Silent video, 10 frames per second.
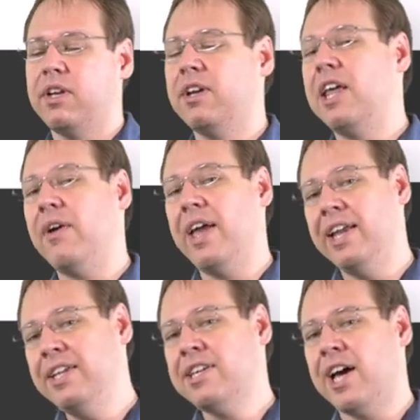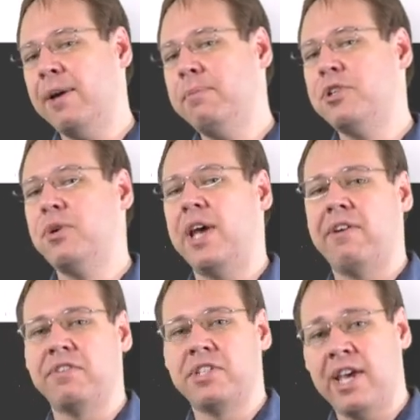Now, anytime that you
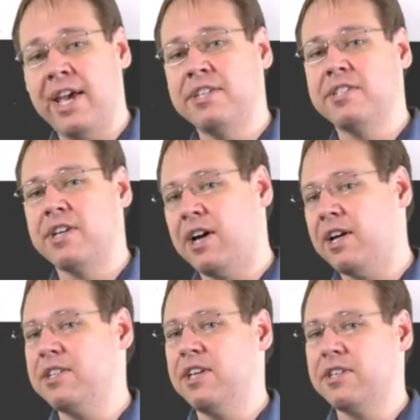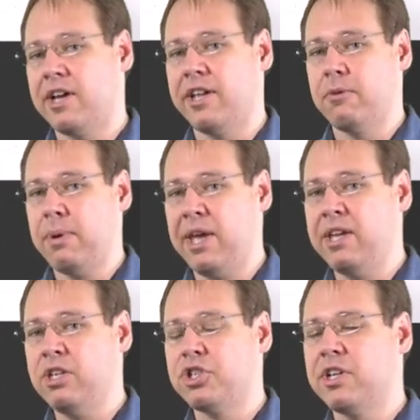have text content on the
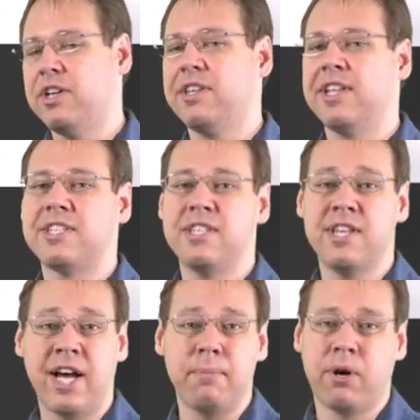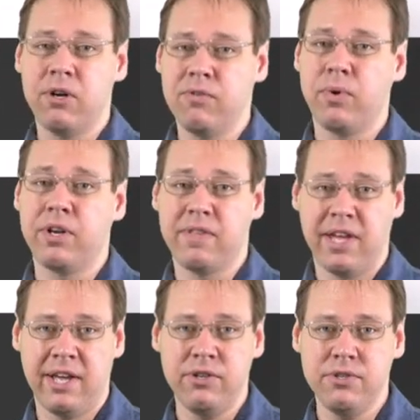page that's not part of one of the
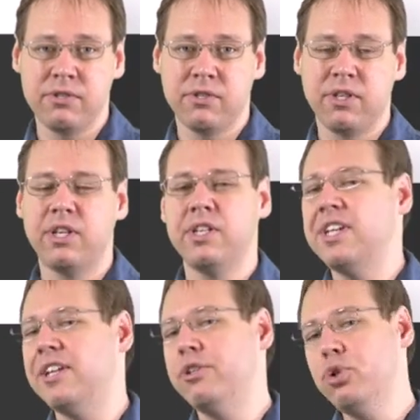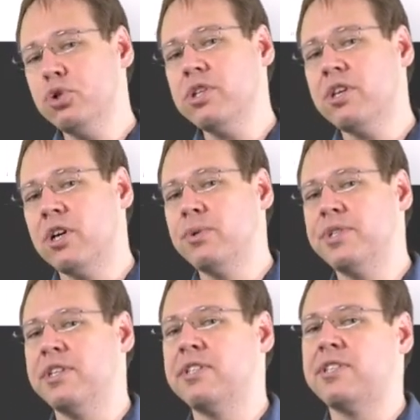headers, it usually goes
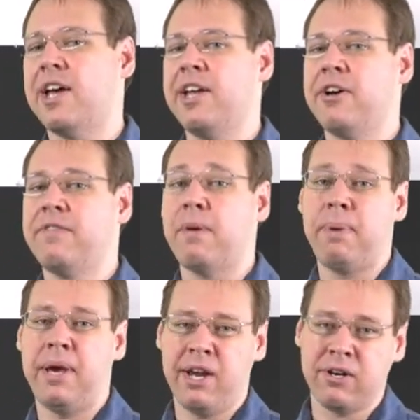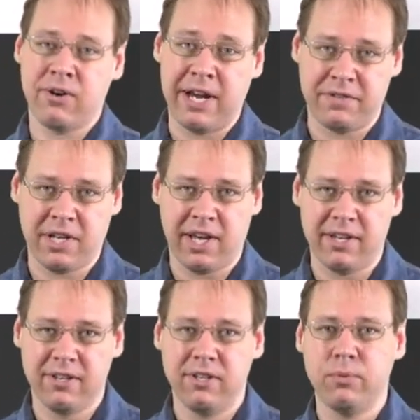inside of a paragraph tag,
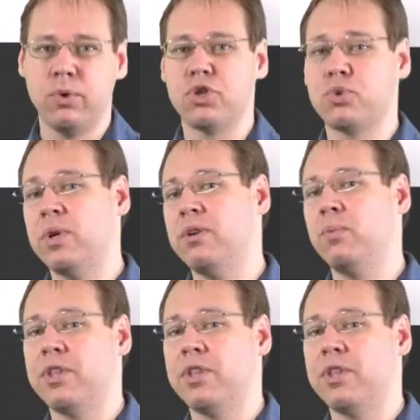which is written with a